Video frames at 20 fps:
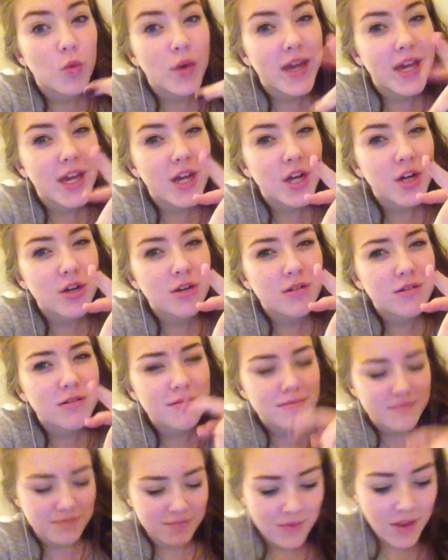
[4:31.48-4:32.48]

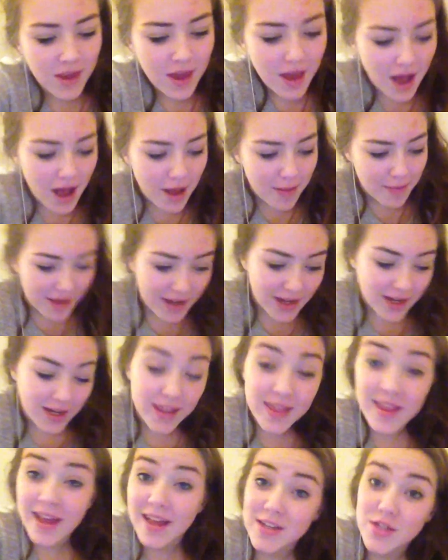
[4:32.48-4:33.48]
Weird. I'm
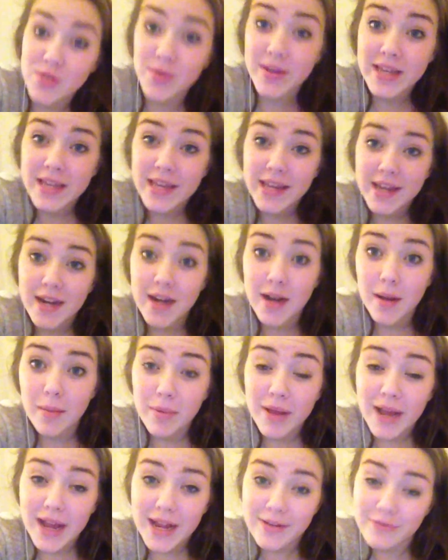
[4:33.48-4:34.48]
editing that so I can get it
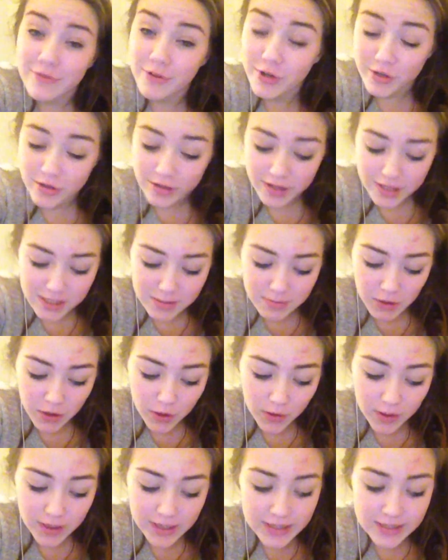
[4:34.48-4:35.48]
up kind of early
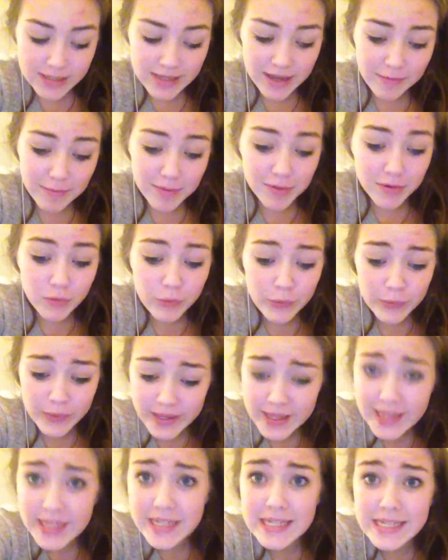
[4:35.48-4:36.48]
tomorrow, because I've been
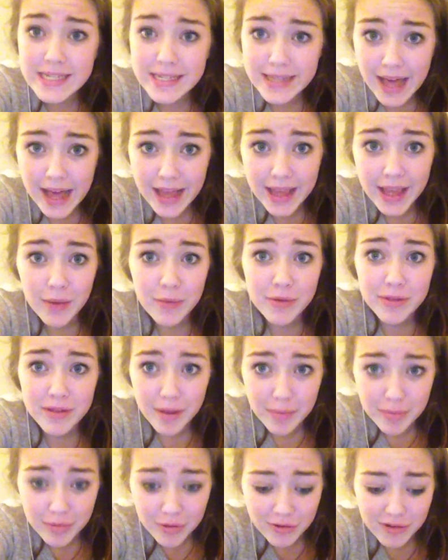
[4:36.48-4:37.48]
really slacking with
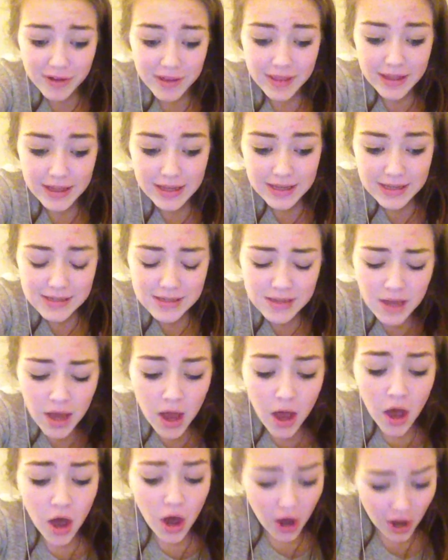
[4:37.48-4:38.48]
uploading these
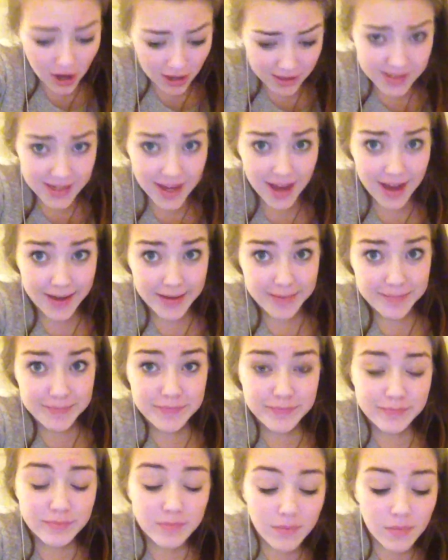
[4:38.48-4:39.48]
on time.
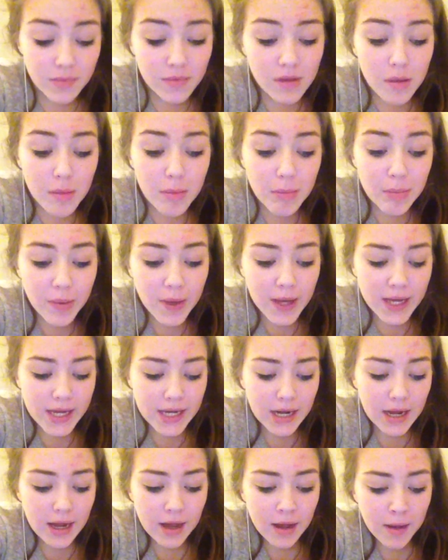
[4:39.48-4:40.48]
But,
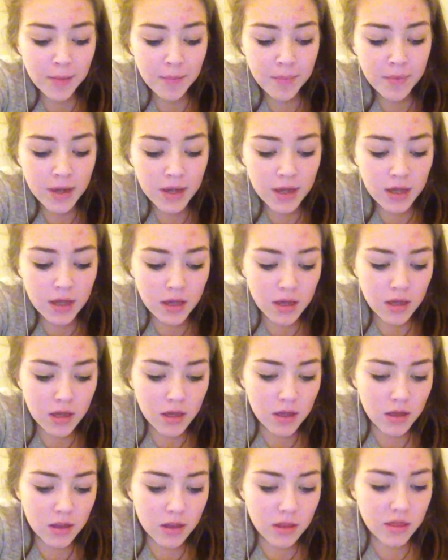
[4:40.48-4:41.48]

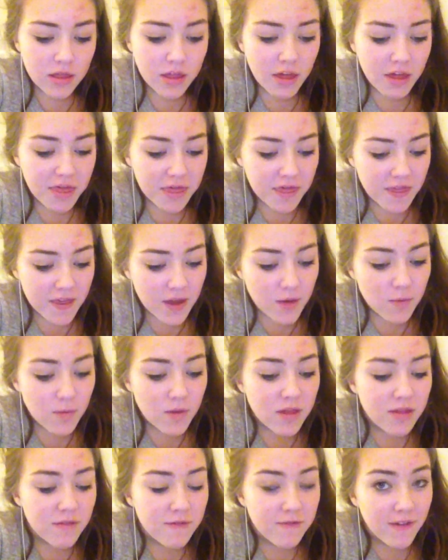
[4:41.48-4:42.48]
the thing
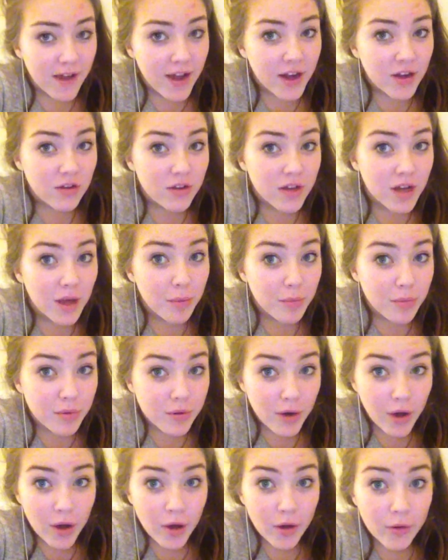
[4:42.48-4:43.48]
with Final Cut
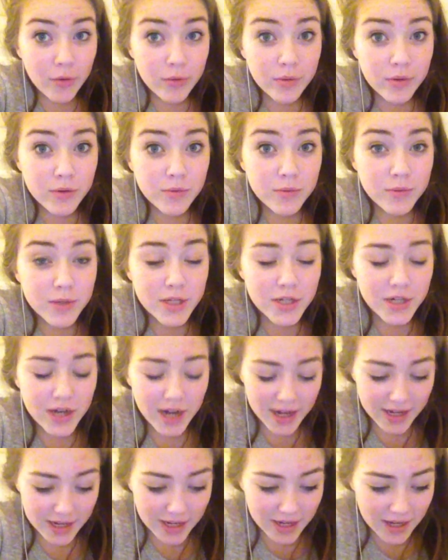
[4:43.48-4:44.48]
Pro, when you're
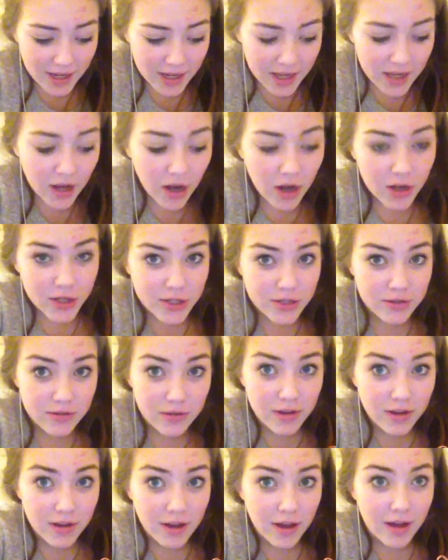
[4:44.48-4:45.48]
editing on
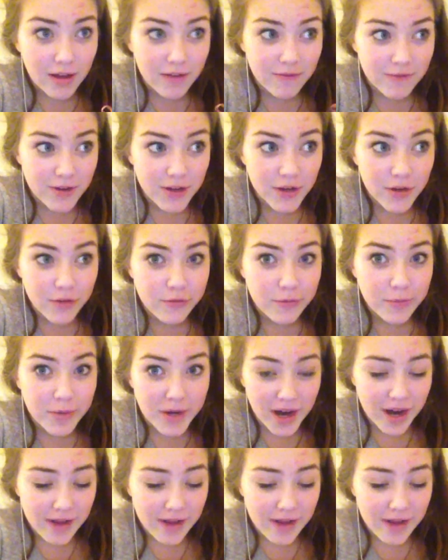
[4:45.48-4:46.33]
a video from your